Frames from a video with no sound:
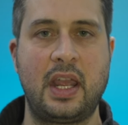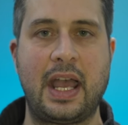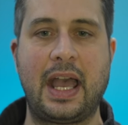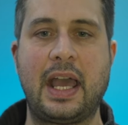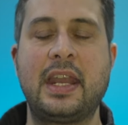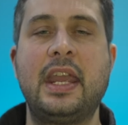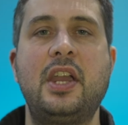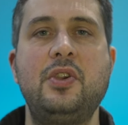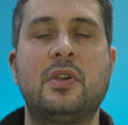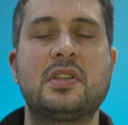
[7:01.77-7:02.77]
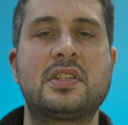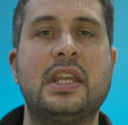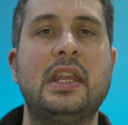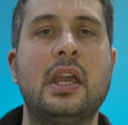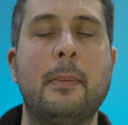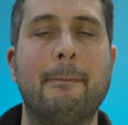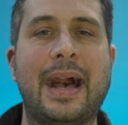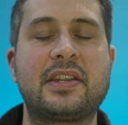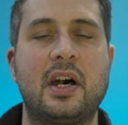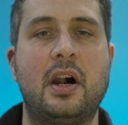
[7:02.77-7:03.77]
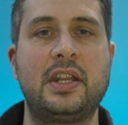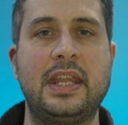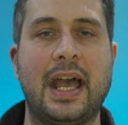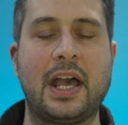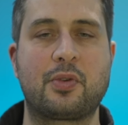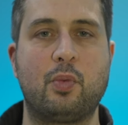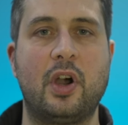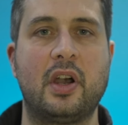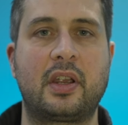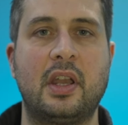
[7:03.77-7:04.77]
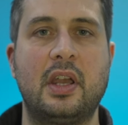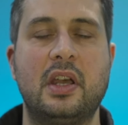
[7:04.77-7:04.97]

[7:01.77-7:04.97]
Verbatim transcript: And here you can see Matt Hardy at work